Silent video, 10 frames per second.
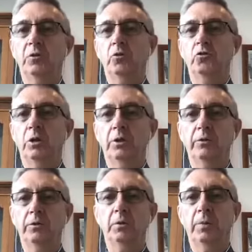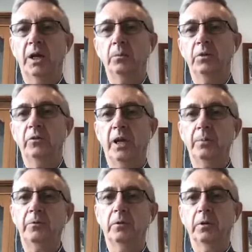your GST payments
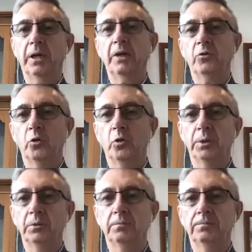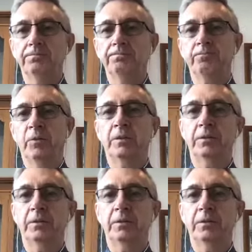absolutely as normal. That